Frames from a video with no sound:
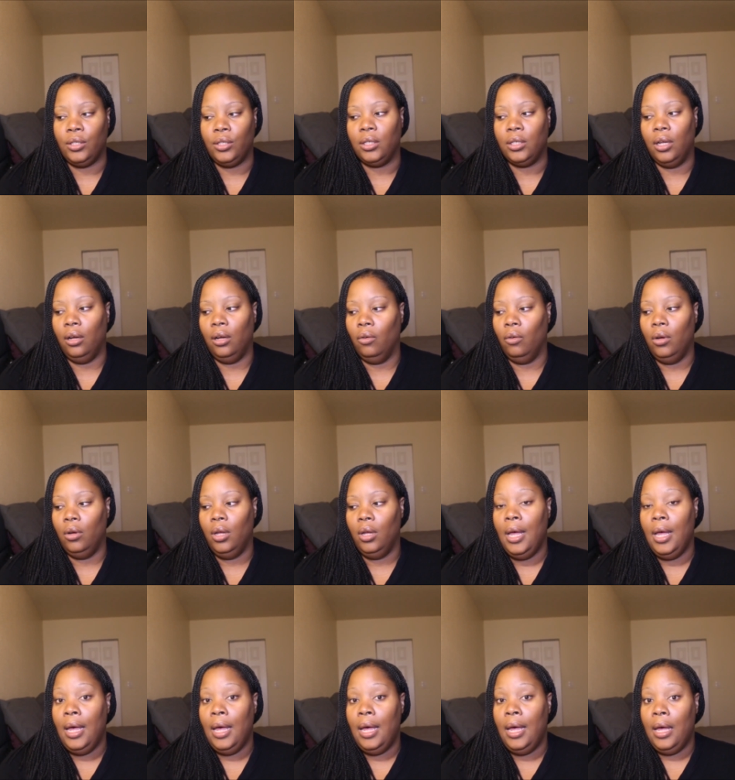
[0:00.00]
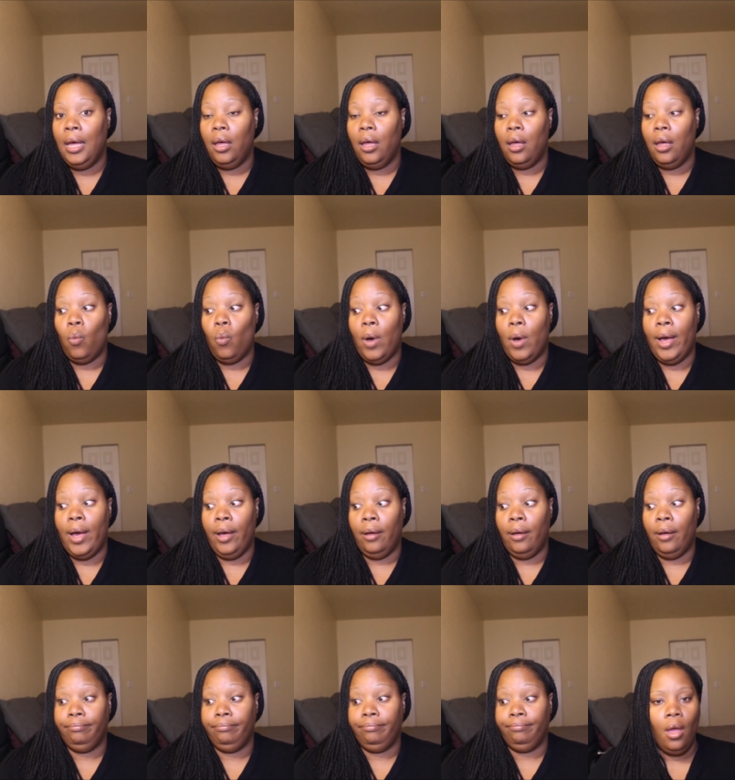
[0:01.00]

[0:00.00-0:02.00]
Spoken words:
So, wow.